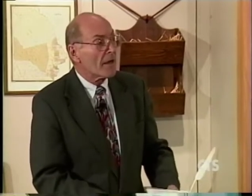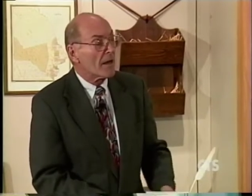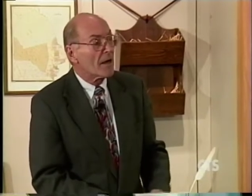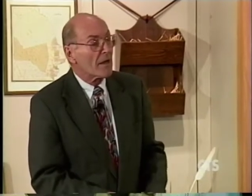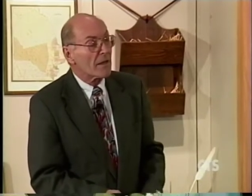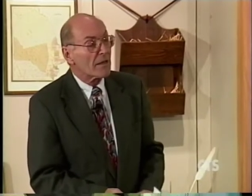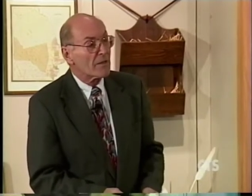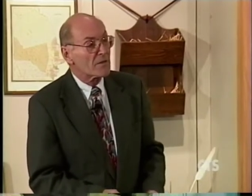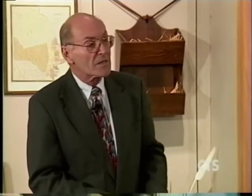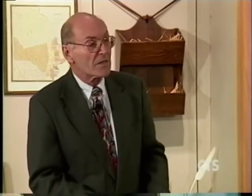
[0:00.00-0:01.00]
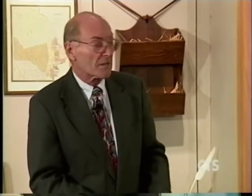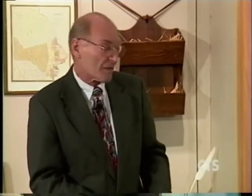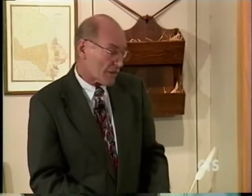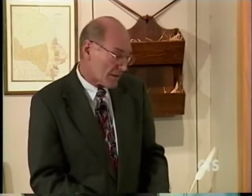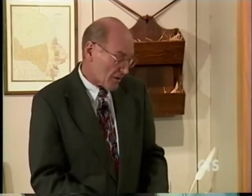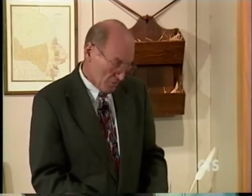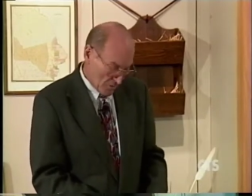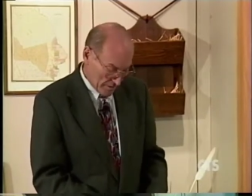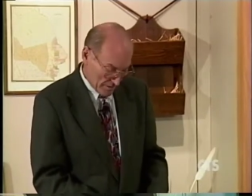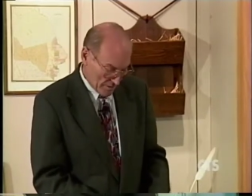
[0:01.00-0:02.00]
Uh, it is not clear
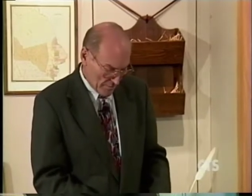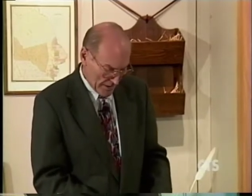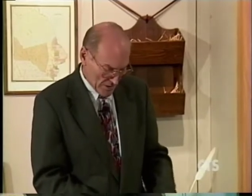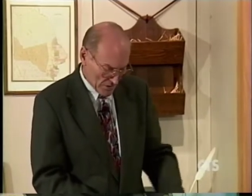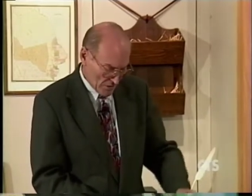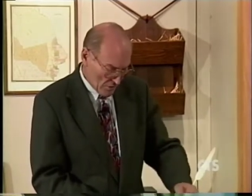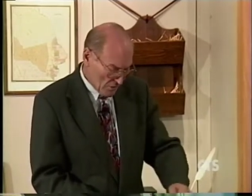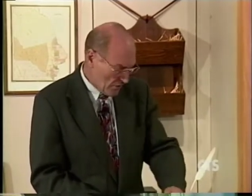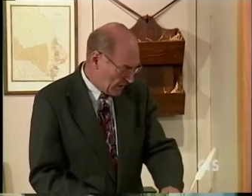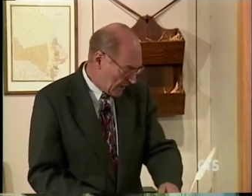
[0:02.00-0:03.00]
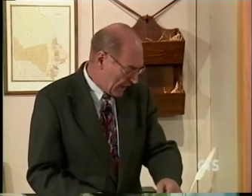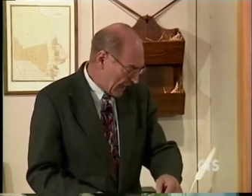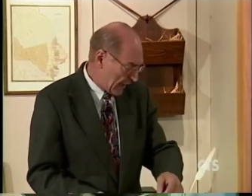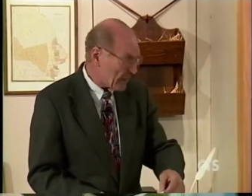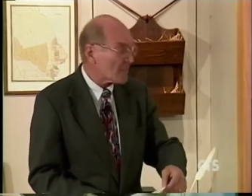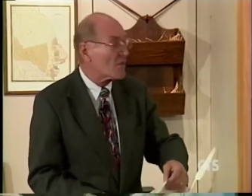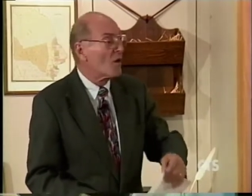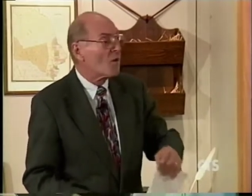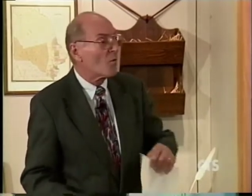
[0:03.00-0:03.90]
whether the patient knew that he had it